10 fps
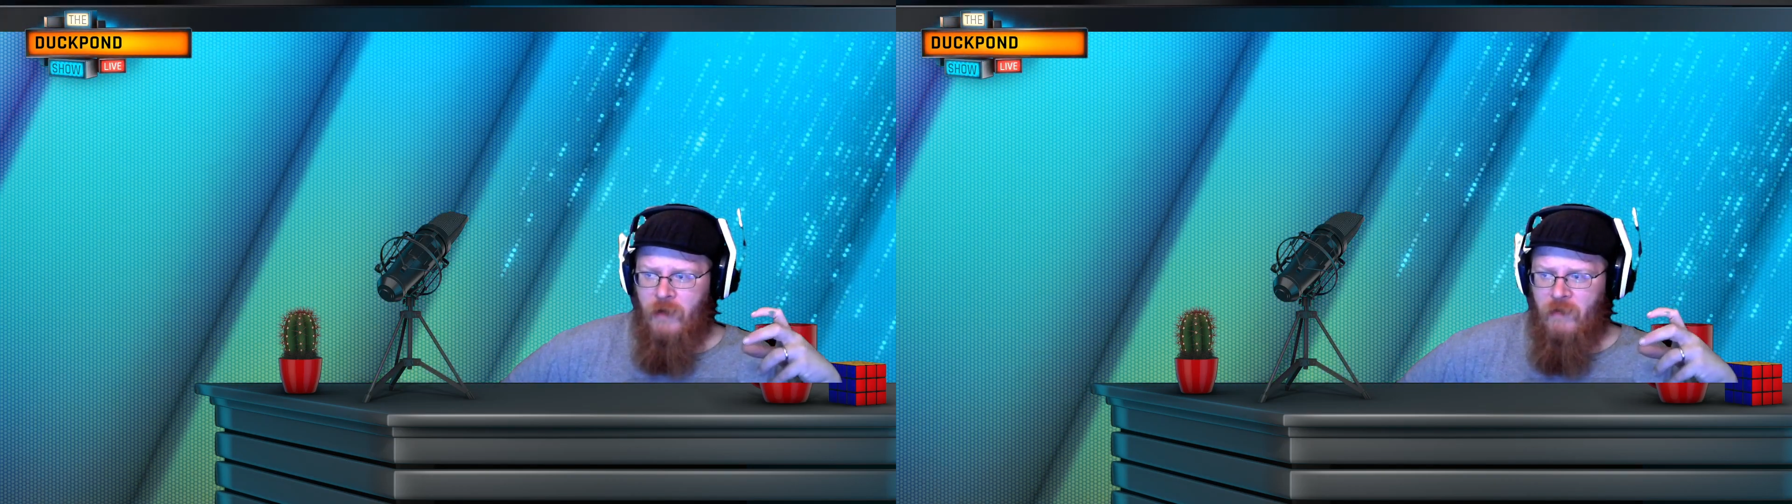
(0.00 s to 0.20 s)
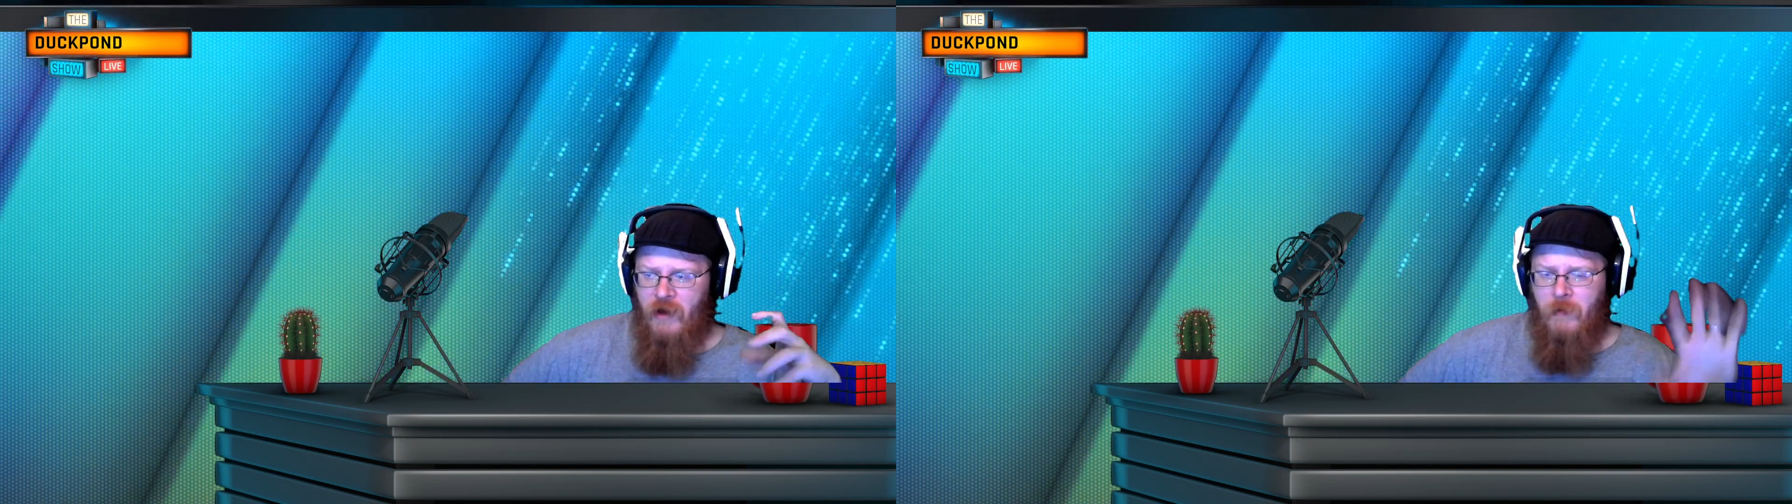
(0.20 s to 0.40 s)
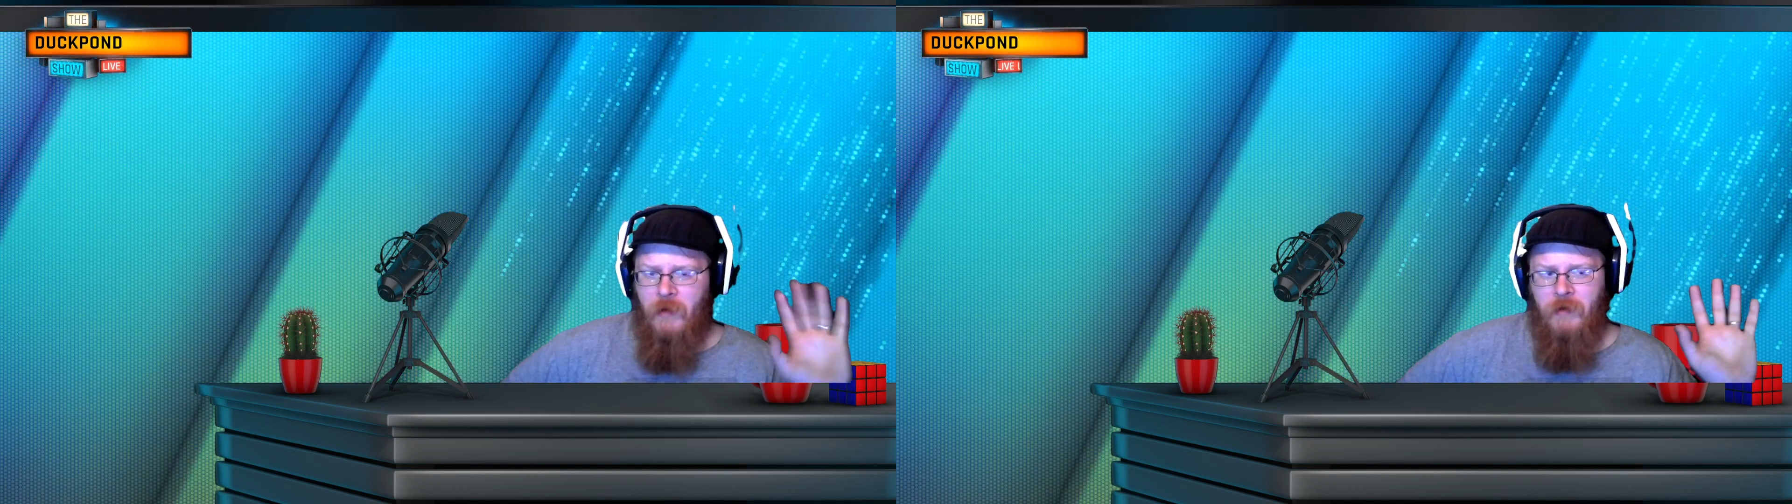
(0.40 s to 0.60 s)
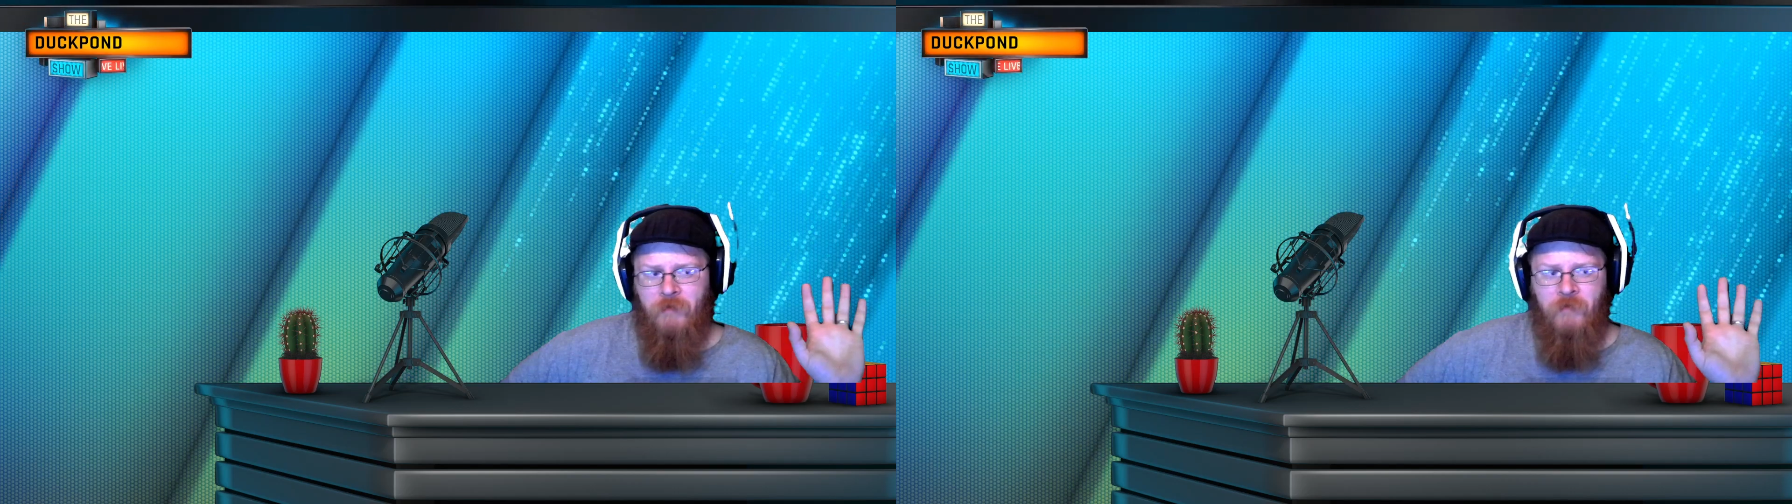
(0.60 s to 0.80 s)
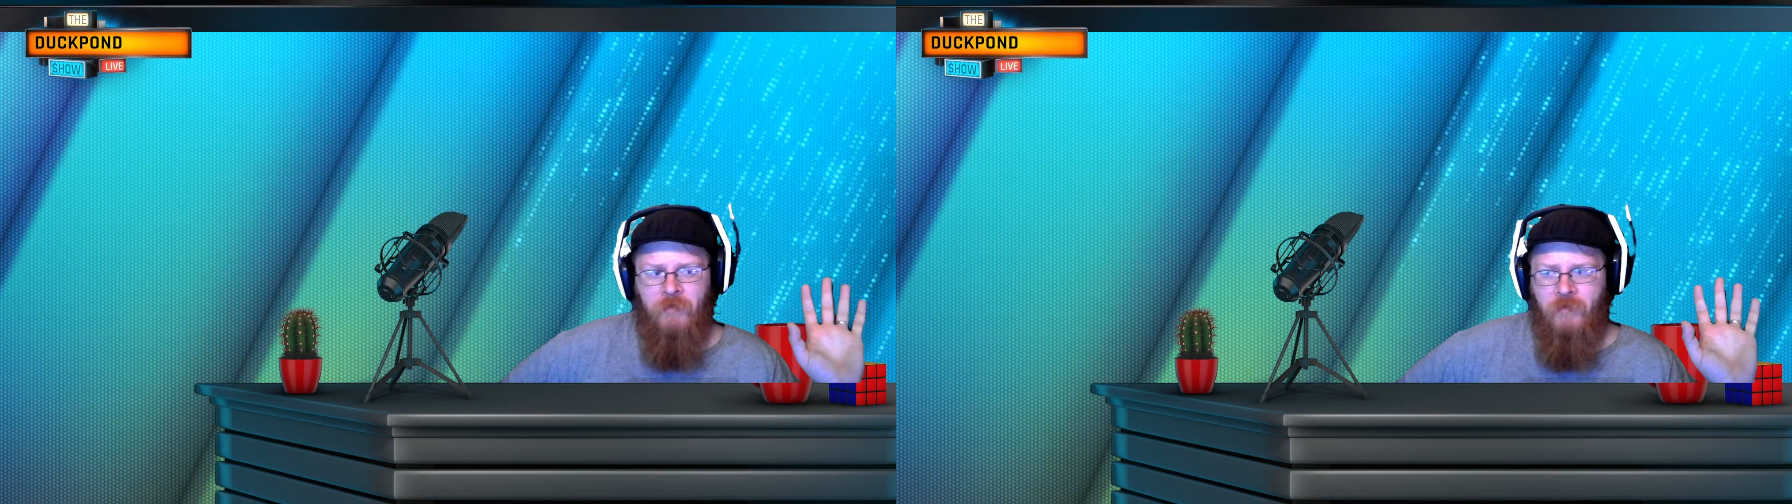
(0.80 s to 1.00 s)
enemy,
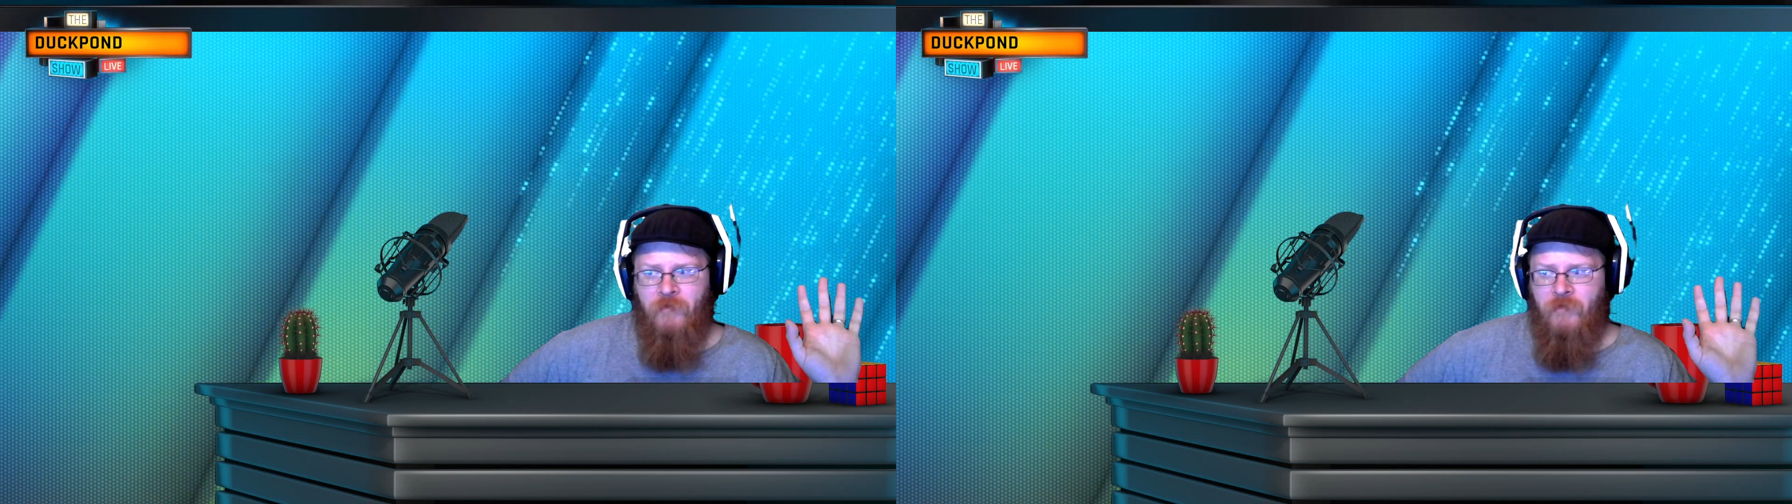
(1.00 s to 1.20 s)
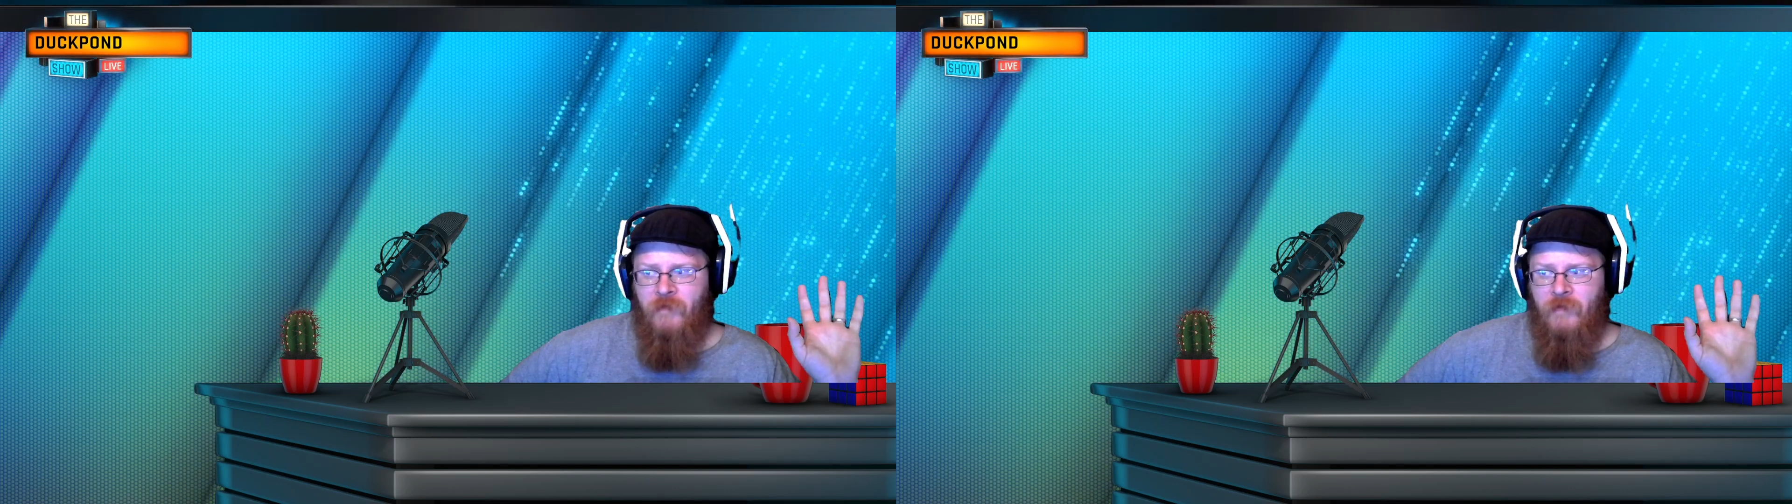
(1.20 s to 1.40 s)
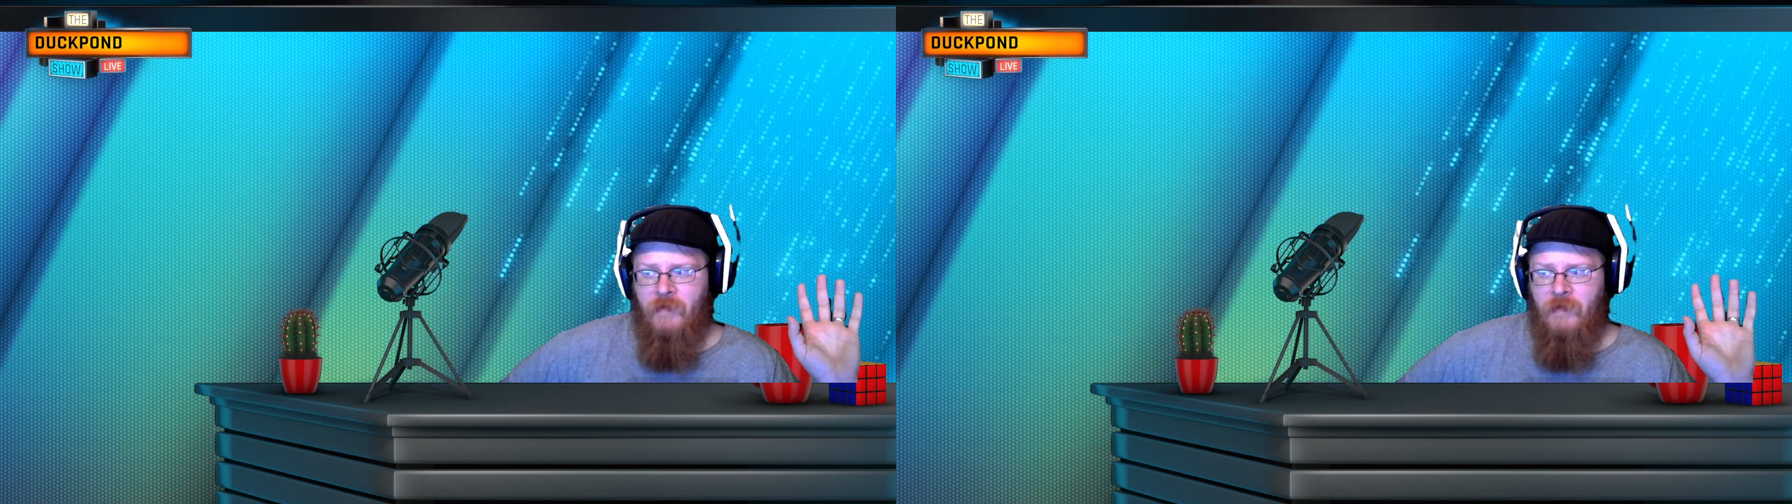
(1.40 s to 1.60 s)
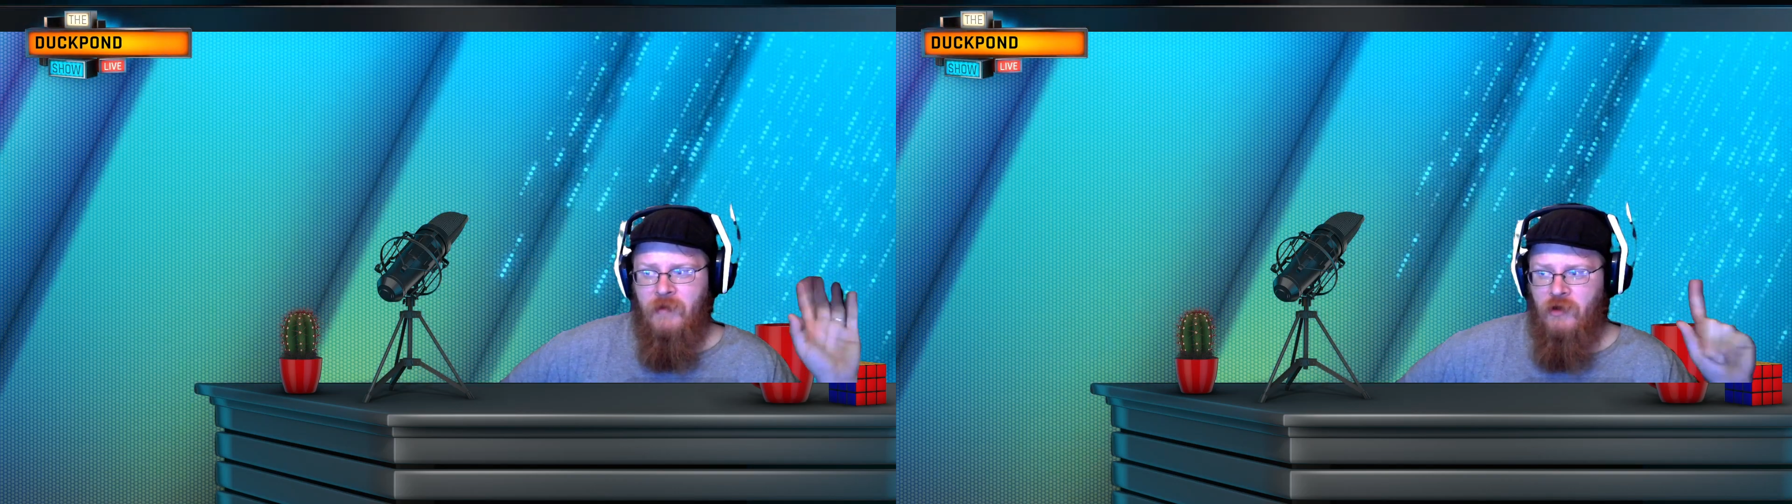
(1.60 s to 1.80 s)
it'll